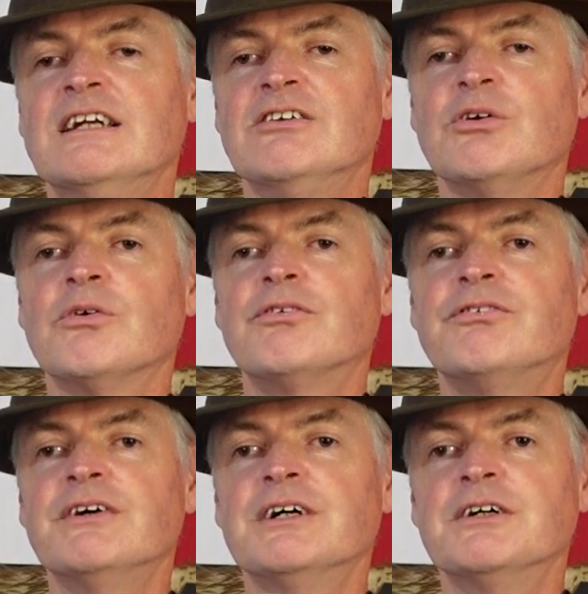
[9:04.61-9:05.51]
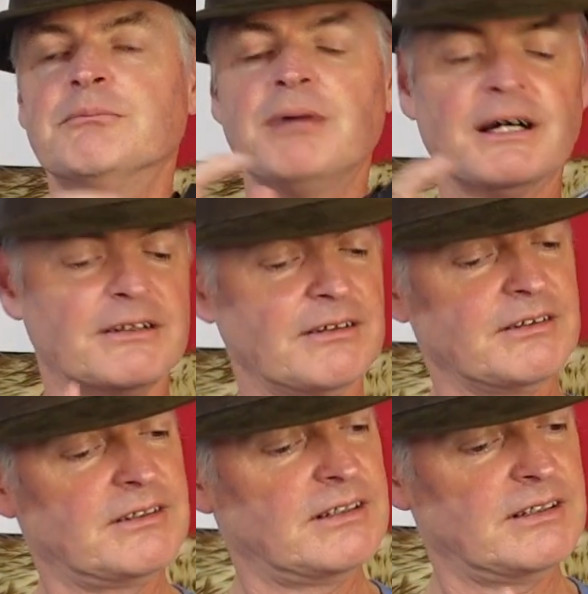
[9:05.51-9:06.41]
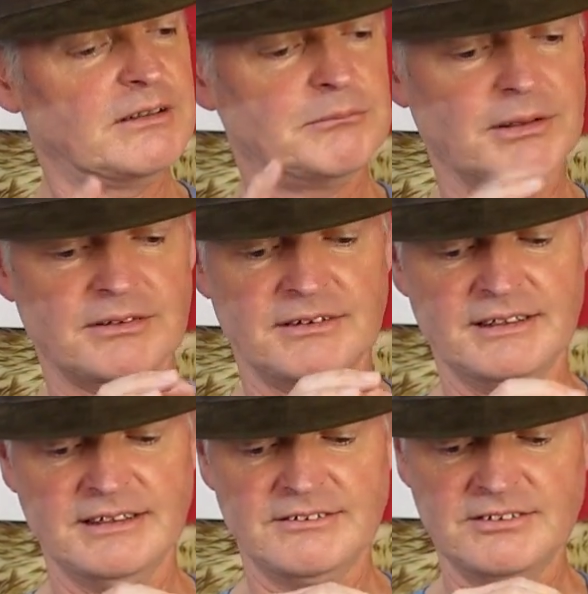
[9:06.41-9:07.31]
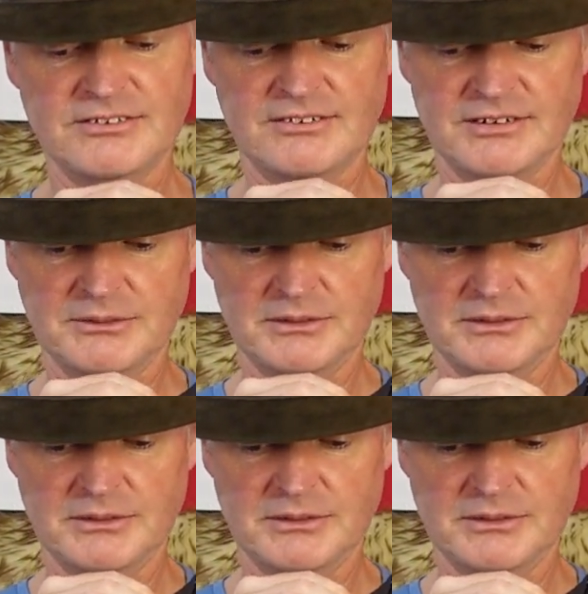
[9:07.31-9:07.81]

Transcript: is your third button, but it is just so,